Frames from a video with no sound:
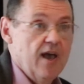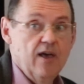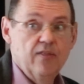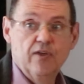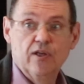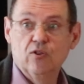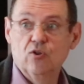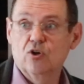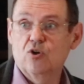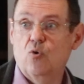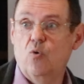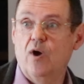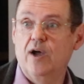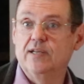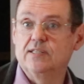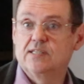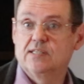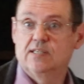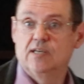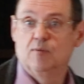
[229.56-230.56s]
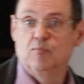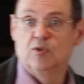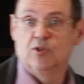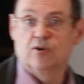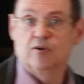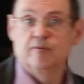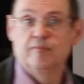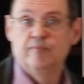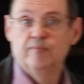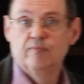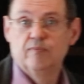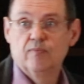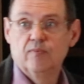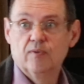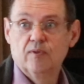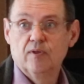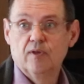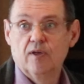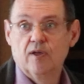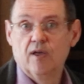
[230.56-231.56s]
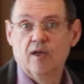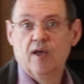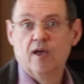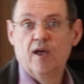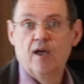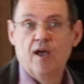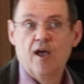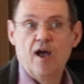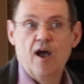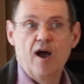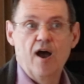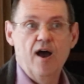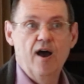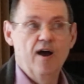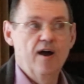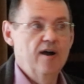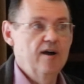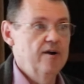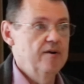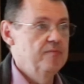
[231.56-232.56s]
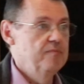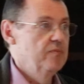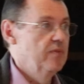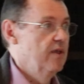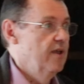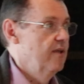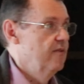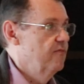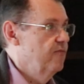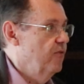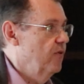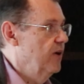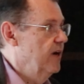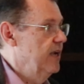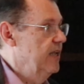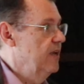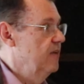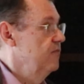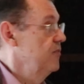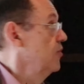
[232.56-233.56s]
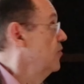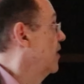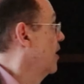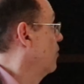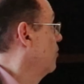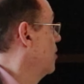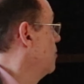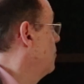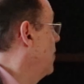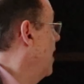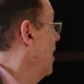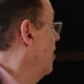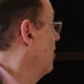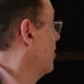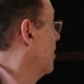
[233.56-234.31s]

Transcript: and they look quite similar. For any of you that repair